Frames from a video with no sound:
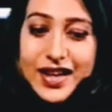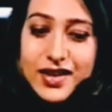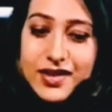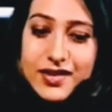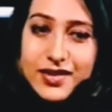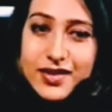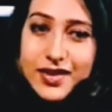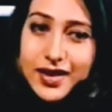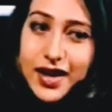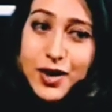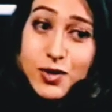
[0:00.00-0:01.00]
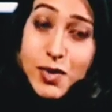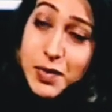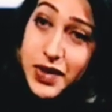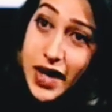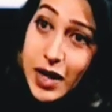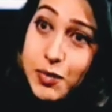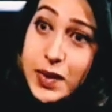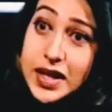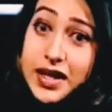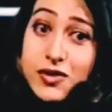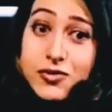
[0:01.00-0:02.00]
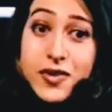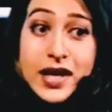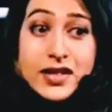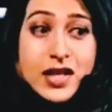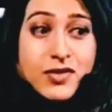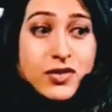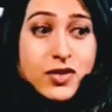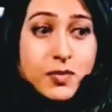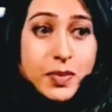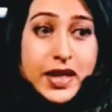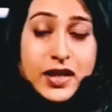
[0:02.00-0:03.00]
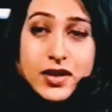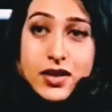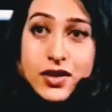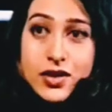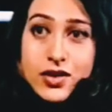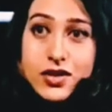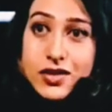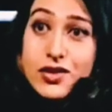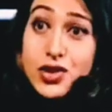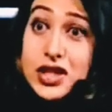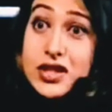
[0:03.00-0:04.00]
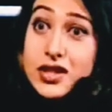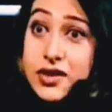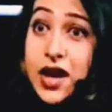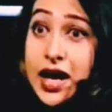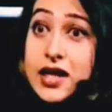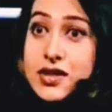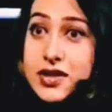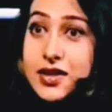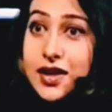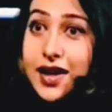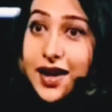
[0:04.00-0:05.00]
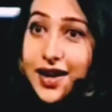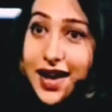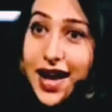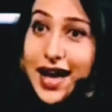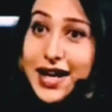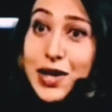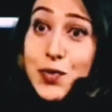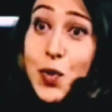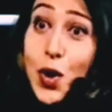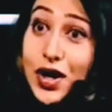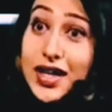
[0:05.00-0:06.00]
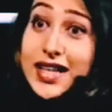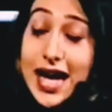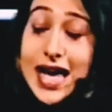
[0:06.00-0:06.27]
And I remember that play. In fact, I've even played Jesus Christ. And I'd worn,